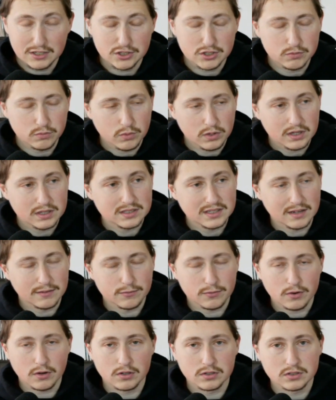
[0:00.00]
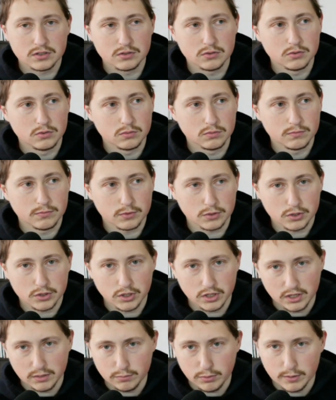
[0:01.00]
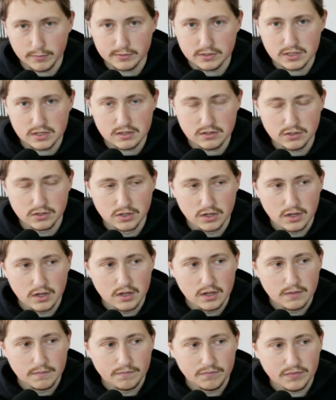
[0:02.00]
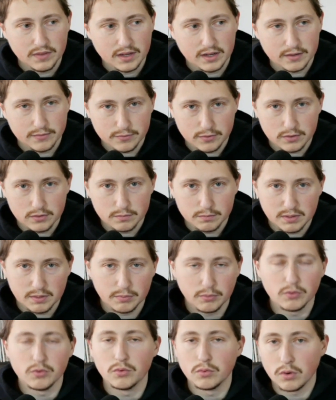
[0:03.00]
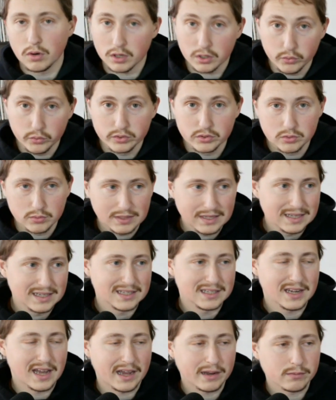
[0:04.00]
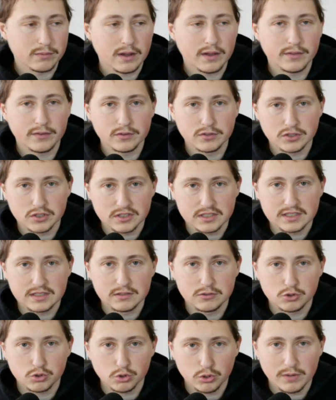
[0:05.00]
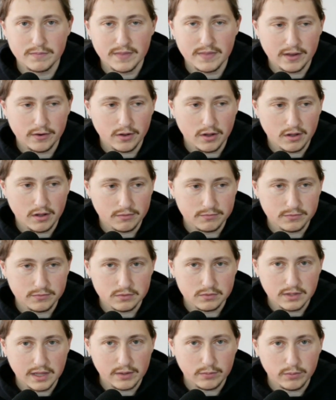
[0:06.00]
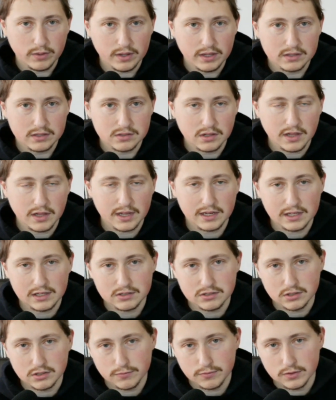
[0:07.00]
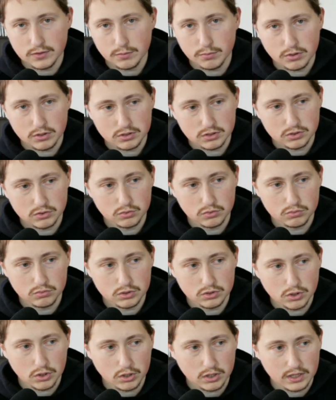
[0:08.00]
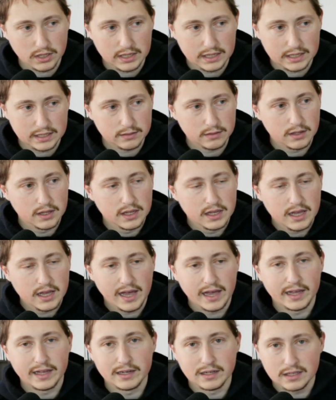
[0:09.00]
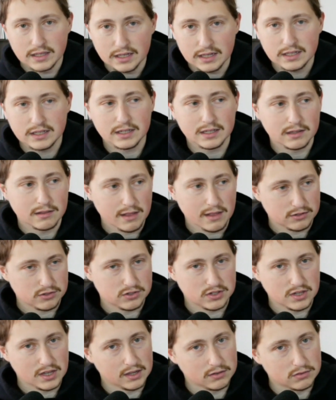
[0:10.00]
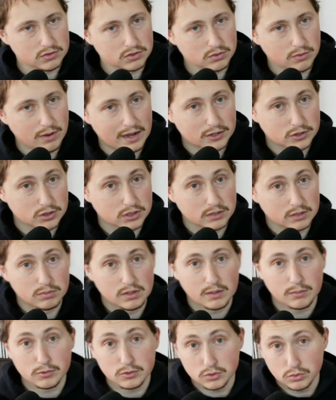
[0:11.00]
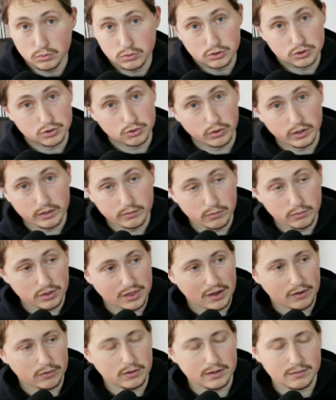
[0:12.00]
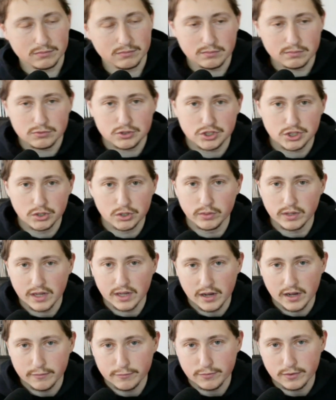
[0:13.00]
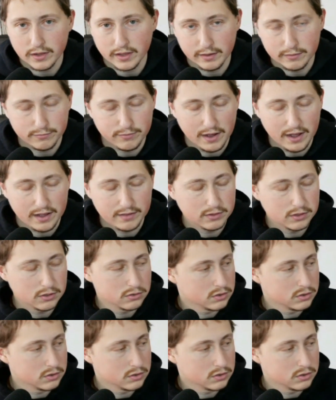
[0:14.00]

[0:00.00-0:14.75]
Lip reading: wise and for also for cooking purposes, for people who are going to eat it, I rather just trim that off. That way it's a lot easier for the person who's cooking and eating that steak to actually be able to enjoy it without chewing on it for like 5 years.